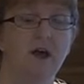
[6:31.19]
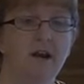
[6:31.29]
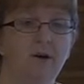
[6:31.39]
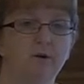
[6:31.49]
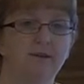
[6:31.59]

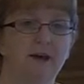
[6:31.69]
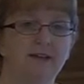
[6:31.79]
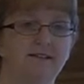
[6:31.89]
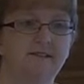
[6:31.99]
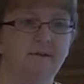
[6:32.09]
and it also
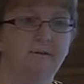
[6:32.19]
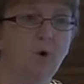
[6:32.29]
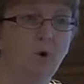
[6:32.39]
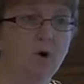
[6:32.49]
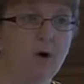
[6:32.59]
has a set of
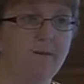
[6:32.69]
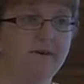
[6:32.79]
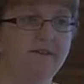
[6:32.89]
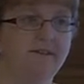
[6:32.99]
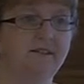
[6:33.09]
core
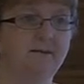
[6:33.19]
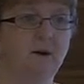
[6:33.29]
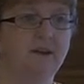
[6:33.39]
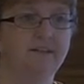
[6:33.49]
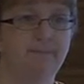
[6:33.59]
competencies as
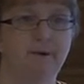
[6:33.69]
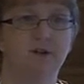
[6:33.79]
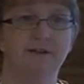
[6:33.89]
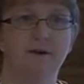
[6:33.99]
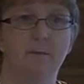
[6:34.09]
well as
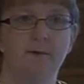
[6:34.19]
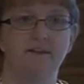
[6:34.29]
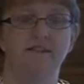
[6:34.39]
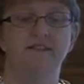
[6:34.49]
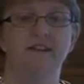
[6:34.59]
specialist
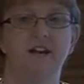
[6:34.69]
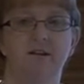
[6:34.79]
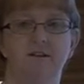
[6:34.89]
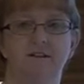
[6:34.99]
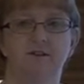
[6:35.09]
competencies in
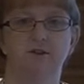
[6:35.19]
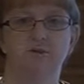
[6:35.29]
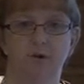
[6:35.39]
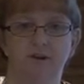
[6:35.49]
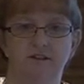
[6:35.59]
areas such as
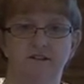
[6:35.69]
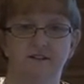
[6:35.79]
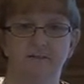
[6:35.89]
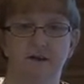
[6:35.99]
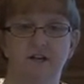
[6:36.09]
chronic
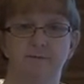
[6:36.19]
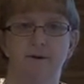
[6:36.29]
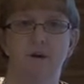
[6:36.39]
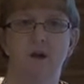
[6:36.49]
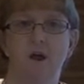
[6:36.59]
disease
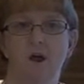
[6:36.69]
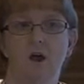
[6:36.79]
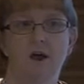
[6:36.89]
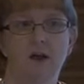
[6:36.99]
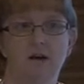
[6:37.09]
management
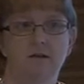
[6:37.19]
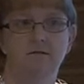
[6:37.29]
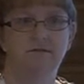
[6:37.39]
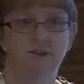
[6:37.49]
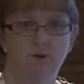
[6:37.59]
and
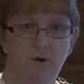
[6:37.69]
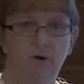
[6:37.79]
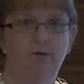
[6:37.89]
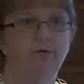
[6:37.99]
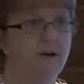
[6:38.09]
sexual
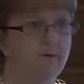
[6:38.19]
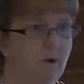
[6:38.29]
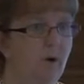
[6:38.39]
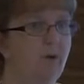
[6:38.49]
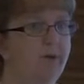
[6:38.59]
health, travel
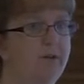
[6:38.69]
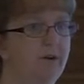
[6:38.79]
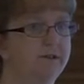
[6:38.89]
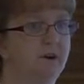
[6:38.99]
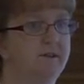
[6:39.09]
health, and
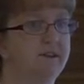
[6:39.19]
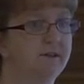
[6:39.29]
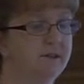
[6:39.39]
those kind of things.